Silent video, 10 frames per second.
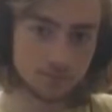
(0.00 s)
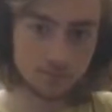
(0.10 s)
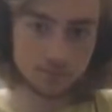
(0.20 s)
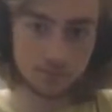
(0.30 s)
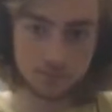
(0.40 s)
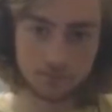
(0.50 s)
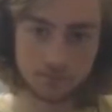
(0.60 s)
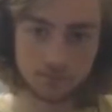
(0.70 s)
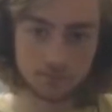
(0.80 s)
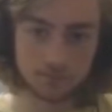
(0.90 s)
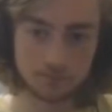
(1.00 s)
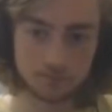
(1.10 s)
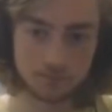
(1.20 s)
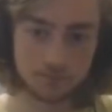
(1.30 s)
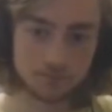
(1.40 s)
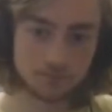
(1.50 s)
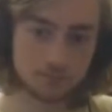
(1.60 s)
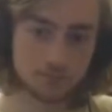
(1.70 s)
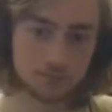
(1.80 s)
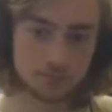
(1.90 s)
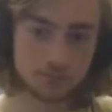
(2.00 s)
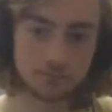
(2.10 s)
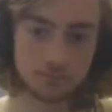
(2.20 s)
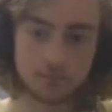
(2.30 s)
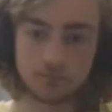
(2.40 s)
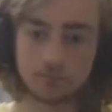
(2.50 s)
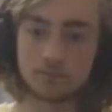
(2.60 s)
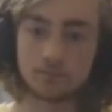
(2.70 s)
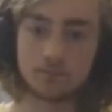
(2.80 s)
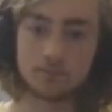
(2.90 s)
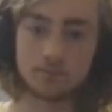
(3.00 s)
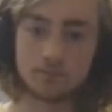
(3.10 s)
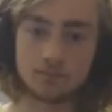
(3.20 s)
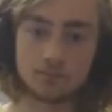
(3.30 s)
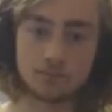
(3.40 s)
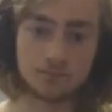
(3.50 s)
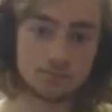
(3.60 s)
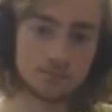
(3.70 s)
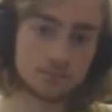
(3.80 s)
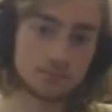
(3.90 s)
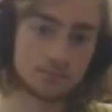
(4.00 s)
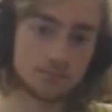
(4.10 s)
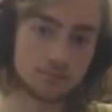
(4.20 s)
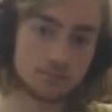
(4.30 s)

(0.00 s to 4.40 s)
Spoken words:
No words are spoken by the person on screen.